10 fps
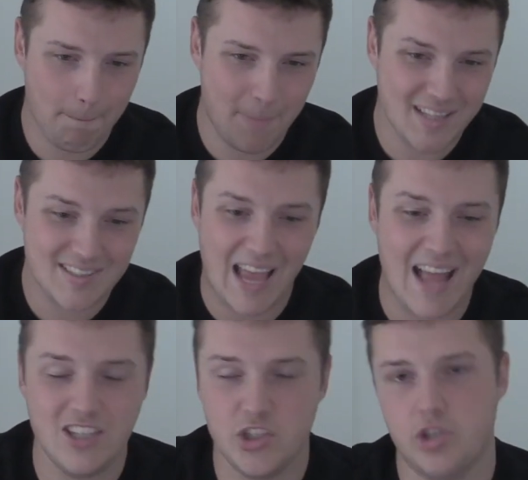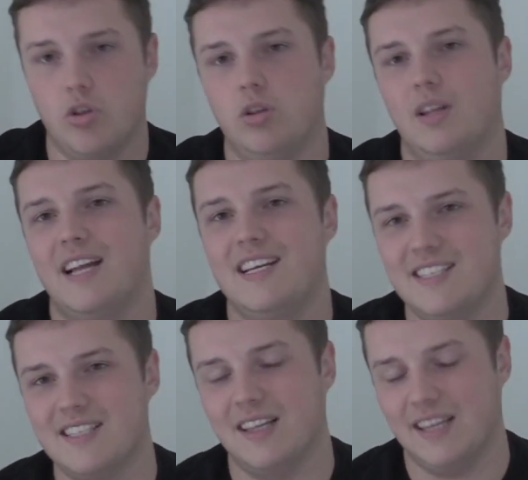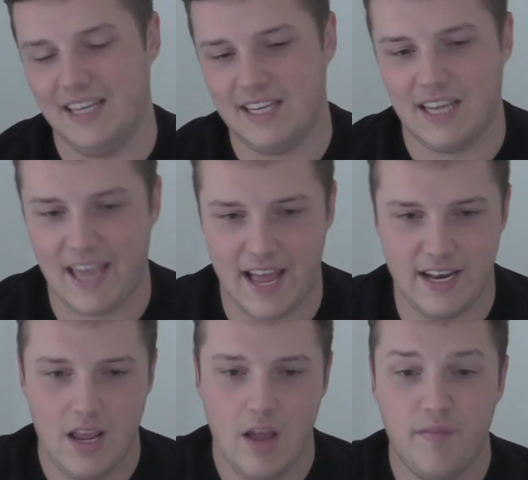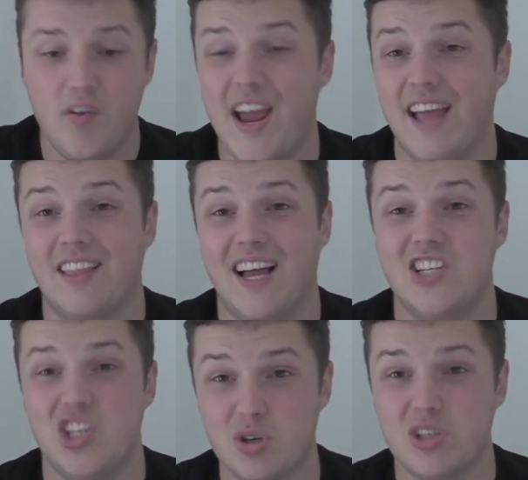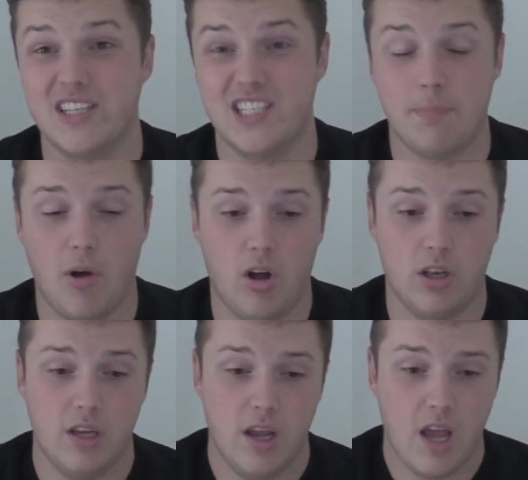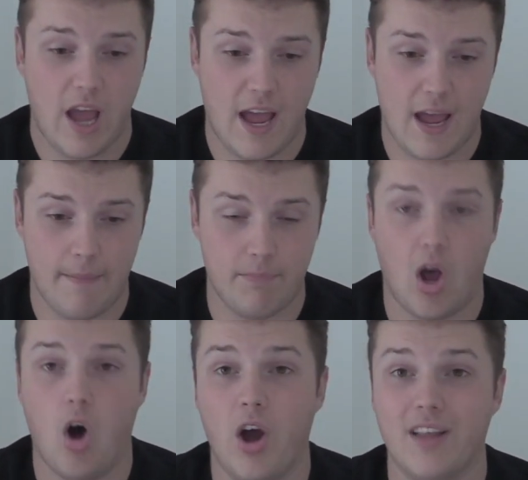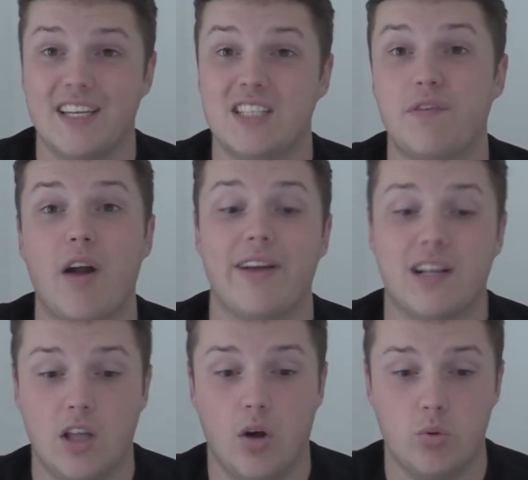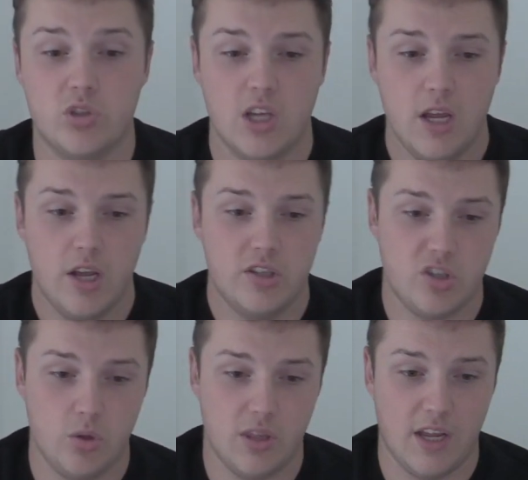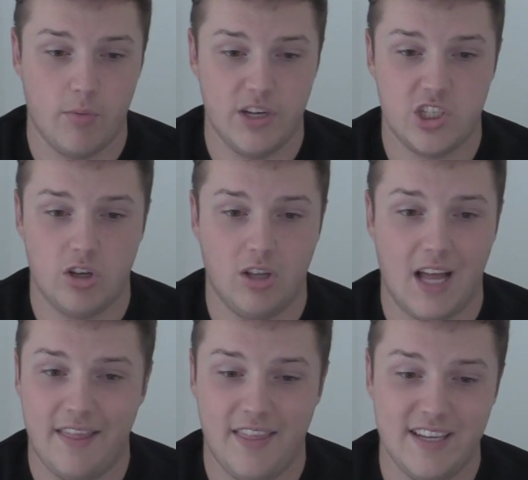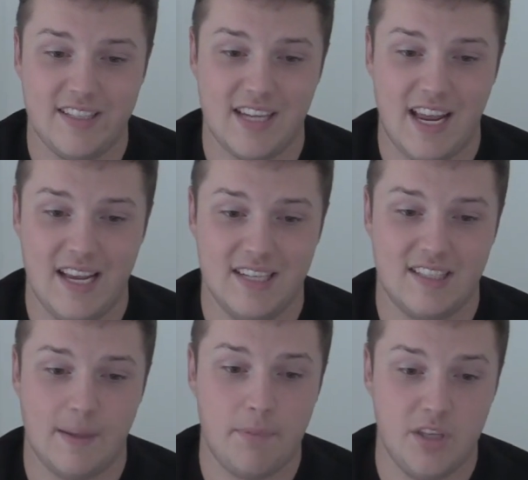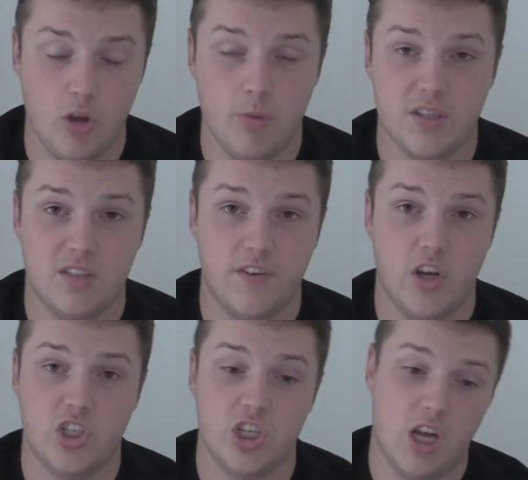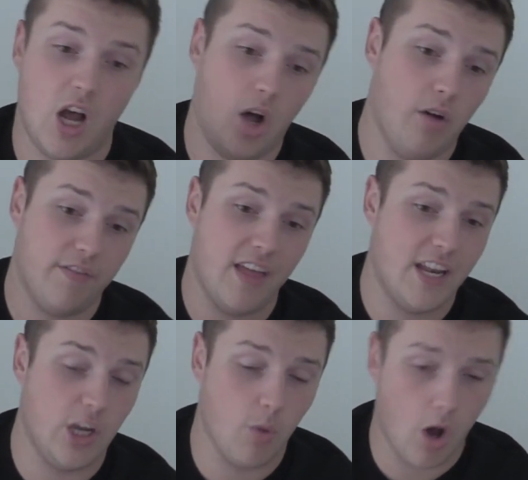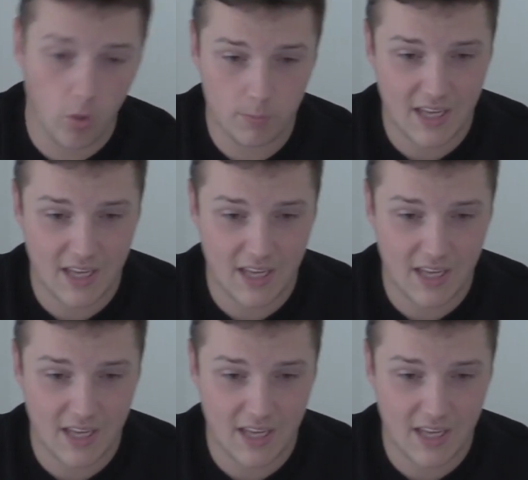potential, and this is a leak again. Footy headlines usually spot on, or at least very close to the original, and this is Puma's version of their new home